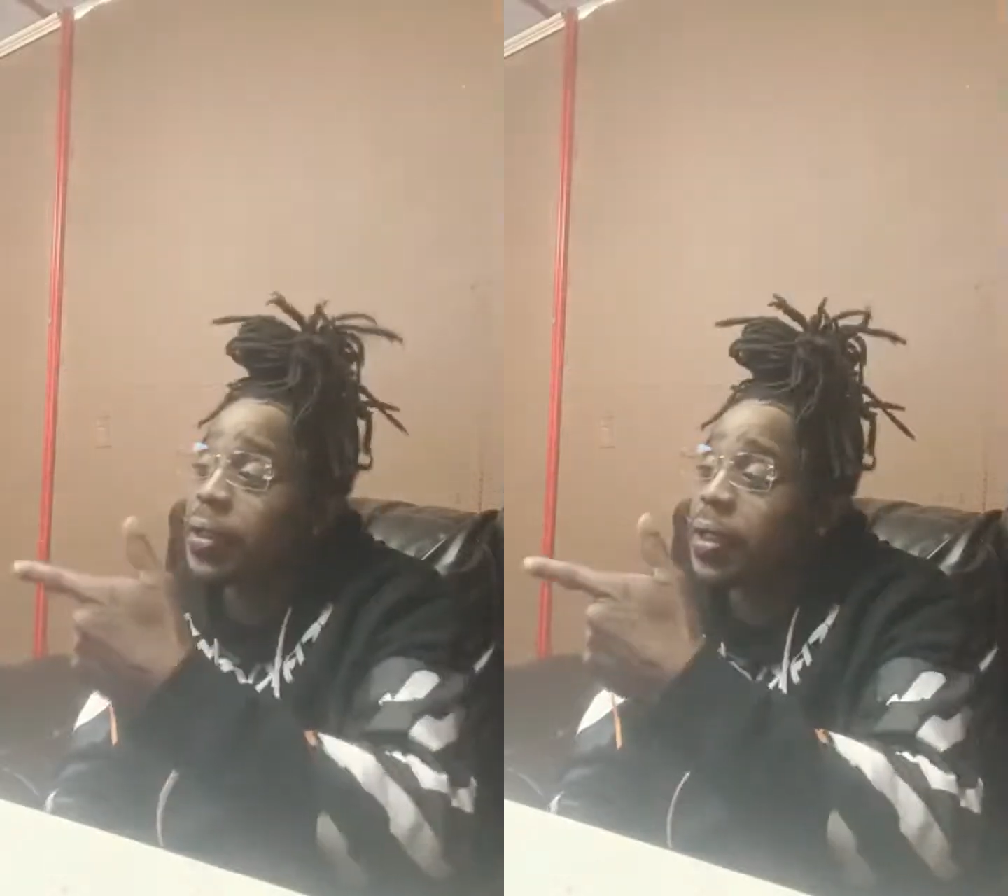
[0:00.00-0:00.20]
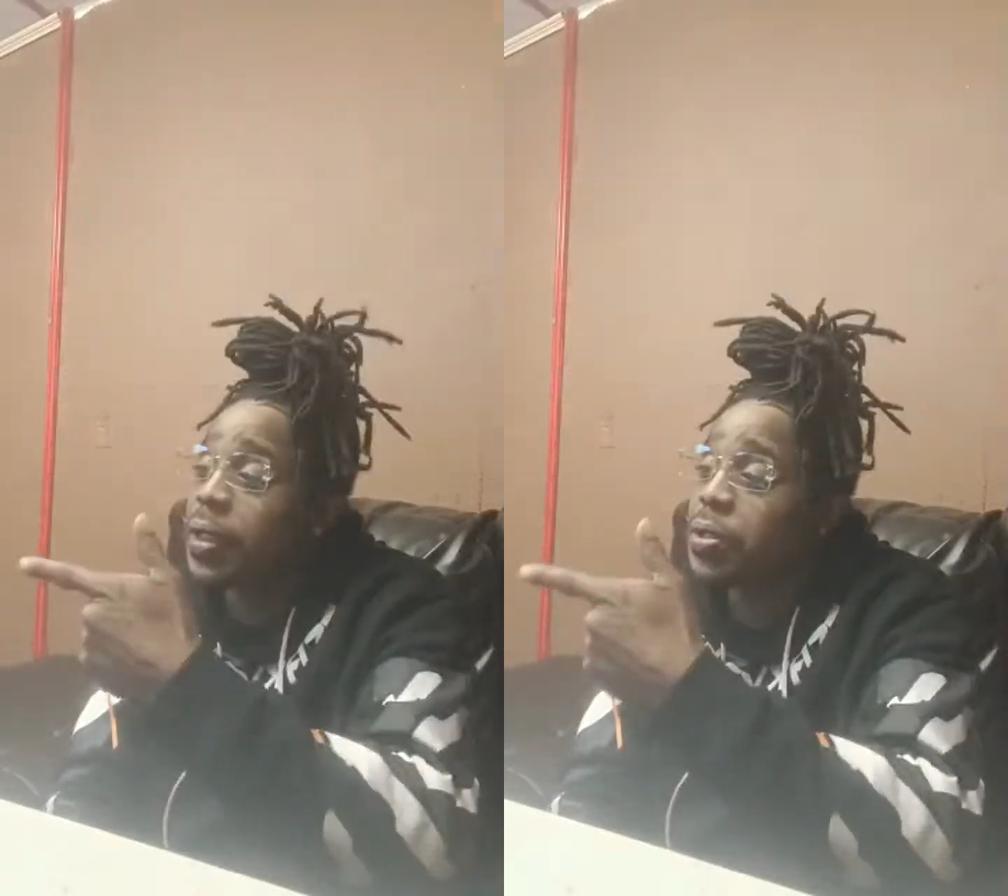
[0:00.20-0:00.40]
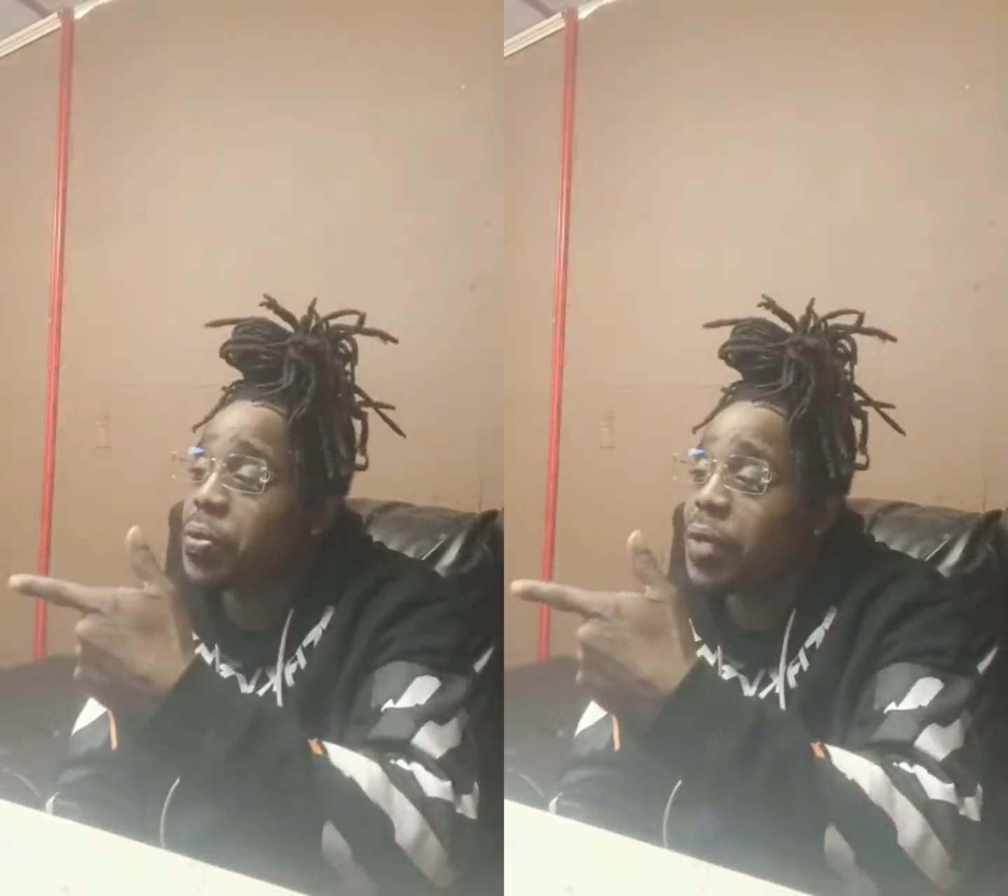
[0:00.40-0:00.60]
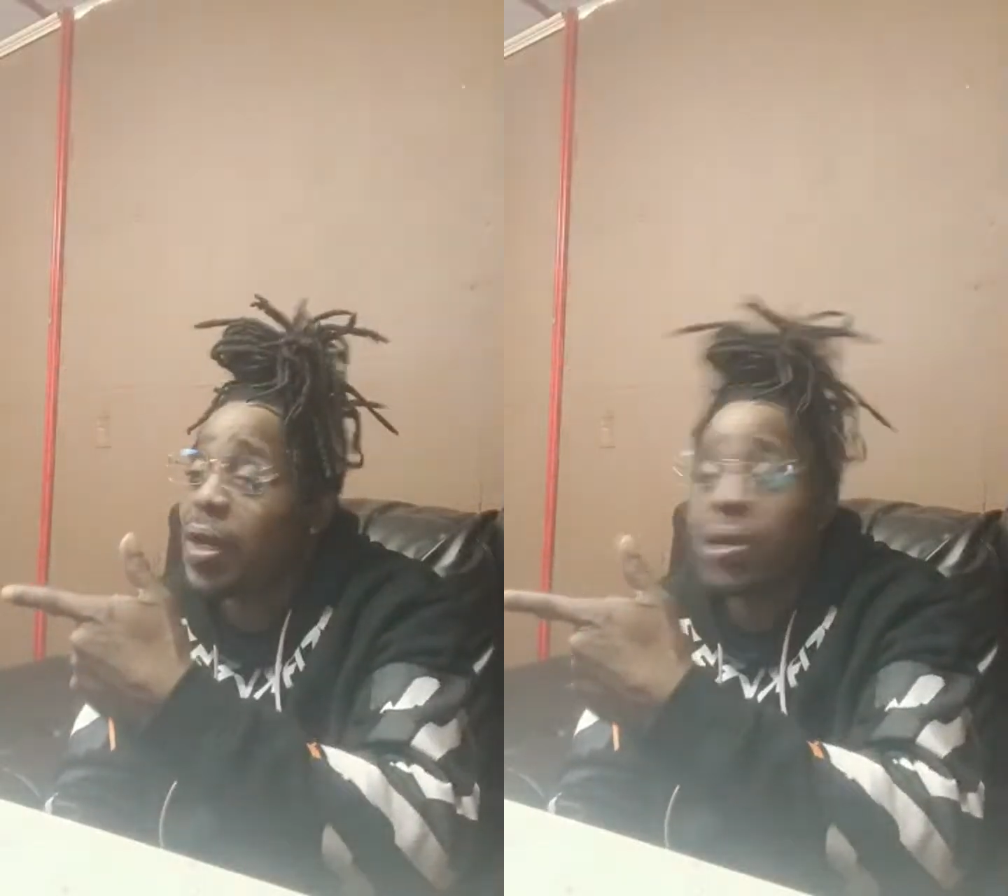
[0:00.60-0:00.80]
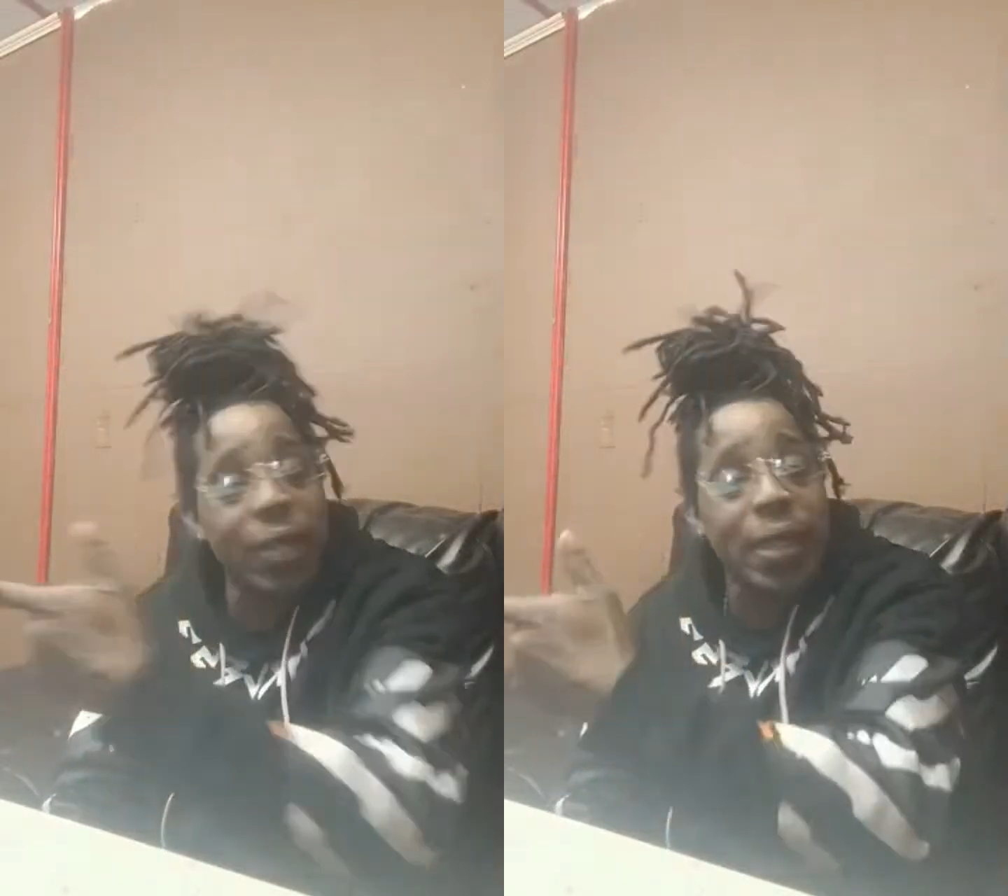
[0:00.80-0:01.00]
get thrown
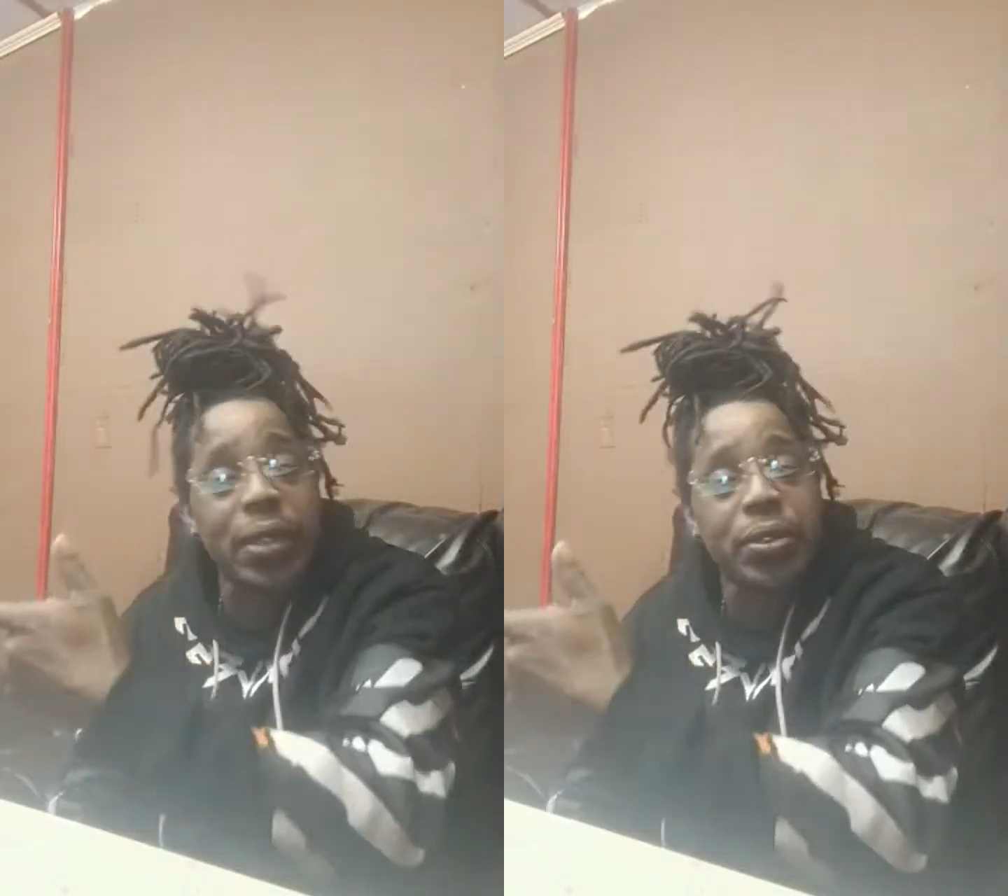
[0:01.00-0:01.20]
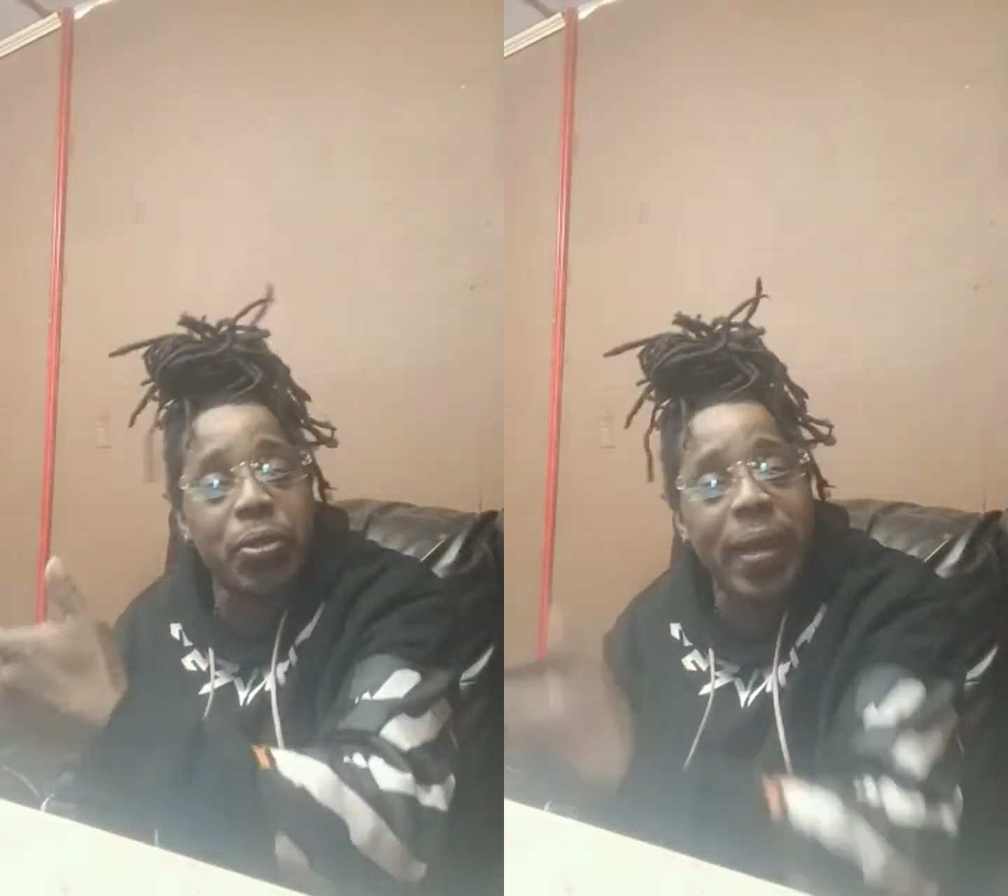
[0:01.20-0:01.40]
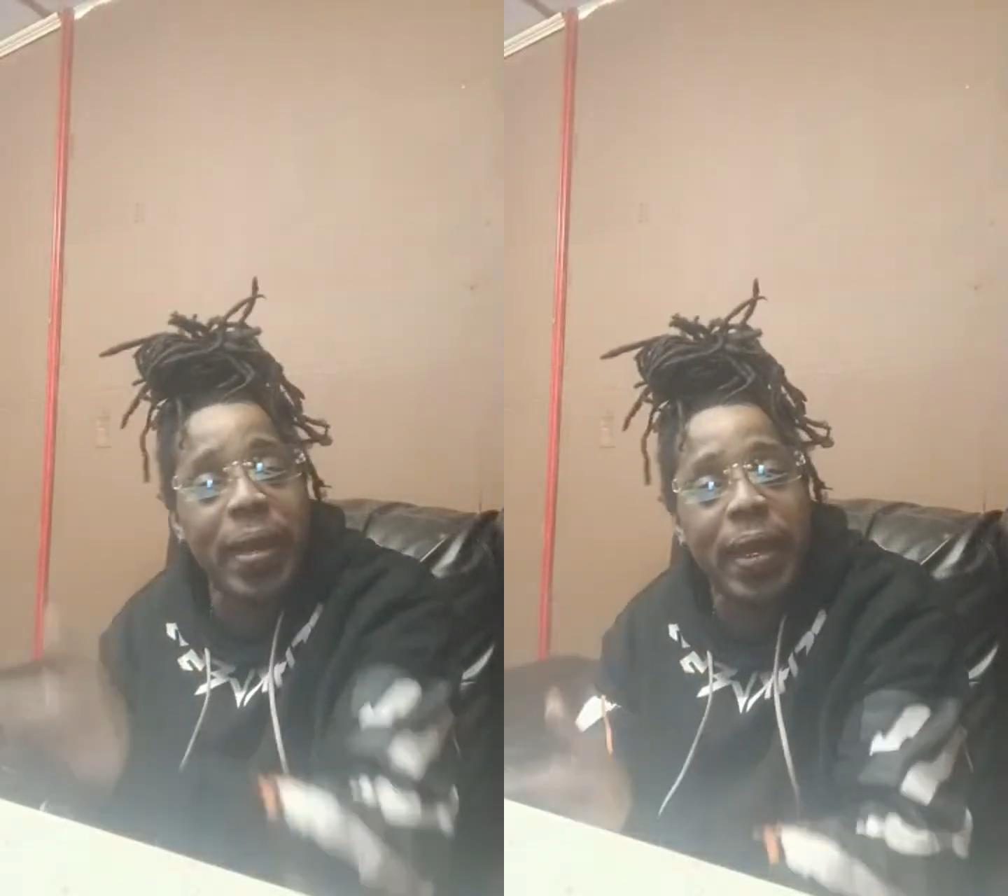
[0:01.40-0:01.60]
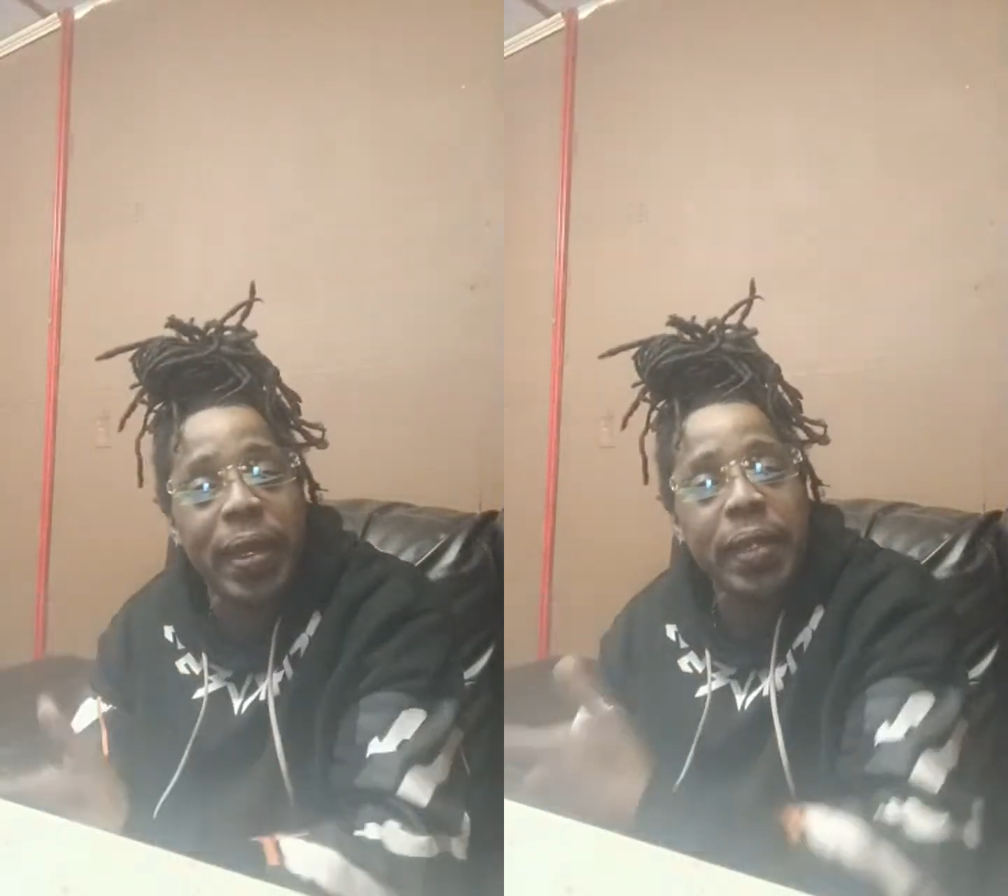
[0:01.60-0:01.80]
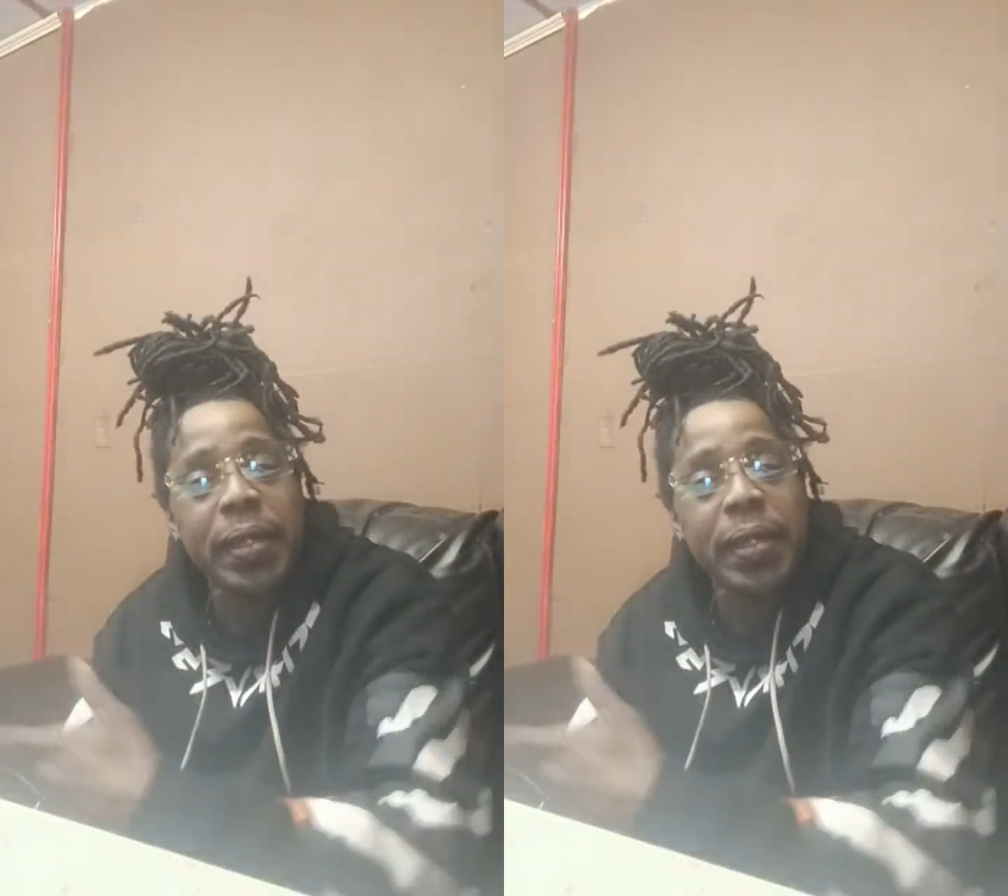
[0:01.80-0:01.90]
out, they get so mad,